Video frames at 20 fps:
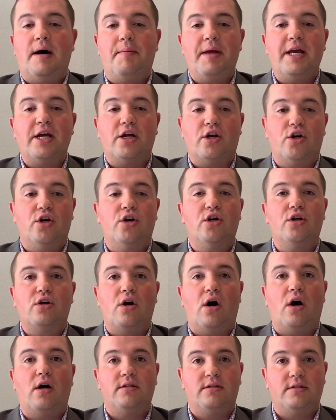it could
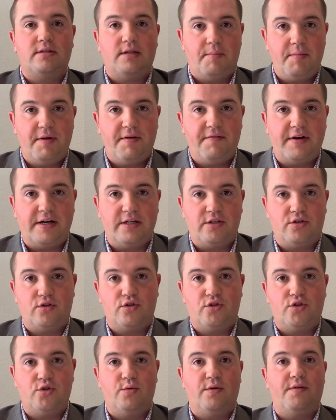cause some
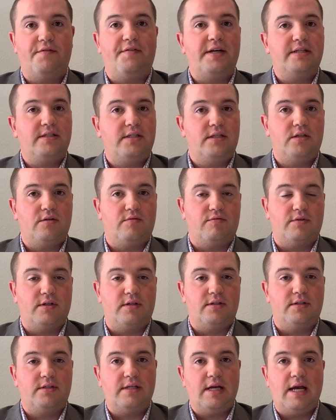investors to invest into
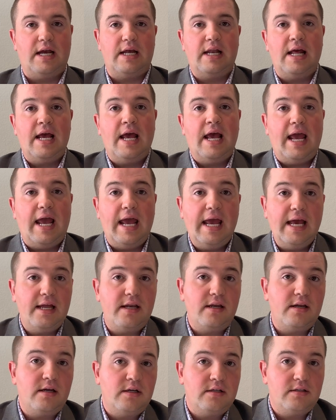real estate,
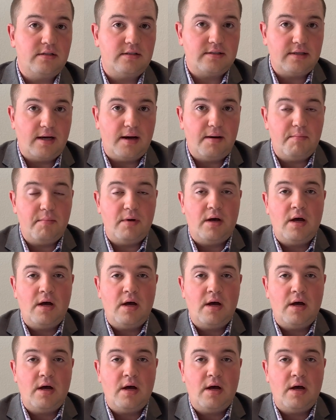and some